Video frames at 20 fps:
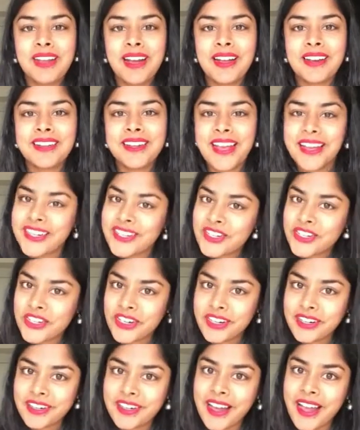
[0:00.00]

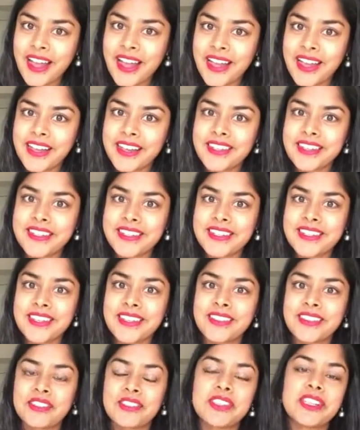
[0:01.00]
nature and
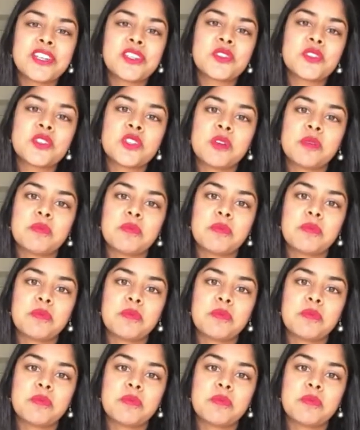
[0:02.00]
the relationship